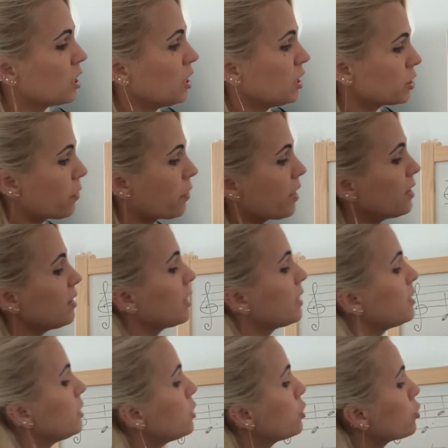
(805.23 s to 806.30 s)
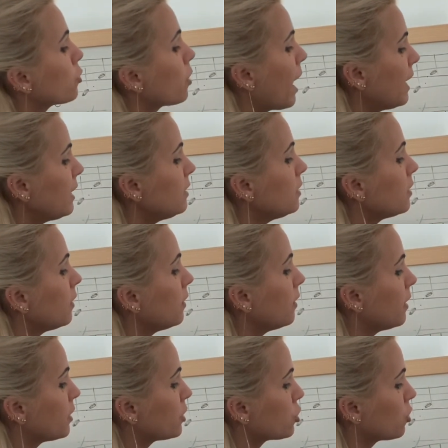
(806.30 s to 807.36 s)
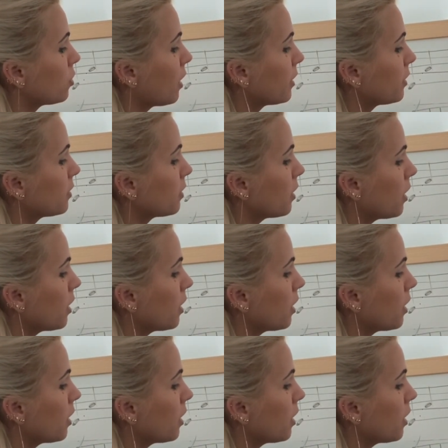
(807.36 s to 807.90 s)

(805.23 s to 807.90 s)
So then I need to add leisure line.